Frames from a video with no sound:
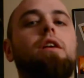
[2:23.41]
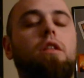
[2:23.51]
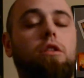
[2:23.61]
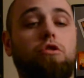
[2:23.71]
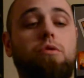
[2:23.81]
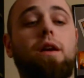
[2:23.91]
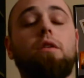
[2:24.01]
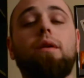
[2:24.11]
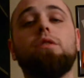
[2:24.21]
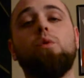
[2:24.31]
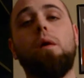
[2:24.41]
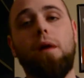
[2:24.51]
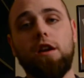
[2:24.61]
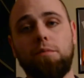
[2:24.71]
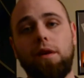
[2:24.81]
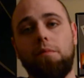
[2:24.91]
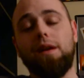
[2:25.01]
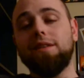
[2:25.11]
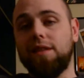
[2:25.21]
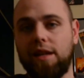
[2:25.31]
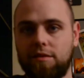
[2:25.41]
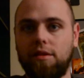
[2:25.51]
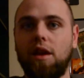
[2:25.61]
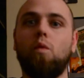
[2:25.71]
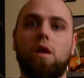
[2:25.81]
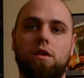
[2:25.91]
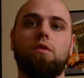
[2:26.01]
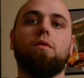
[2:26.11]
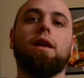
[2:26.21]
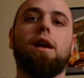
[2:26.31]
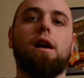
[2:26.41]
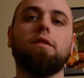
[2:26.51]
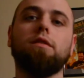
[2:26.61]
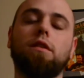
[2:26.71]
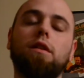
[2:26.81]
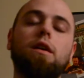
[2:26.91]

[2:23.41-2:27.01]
They're trying to get to a mosh pit because that's what they want to do at a concert.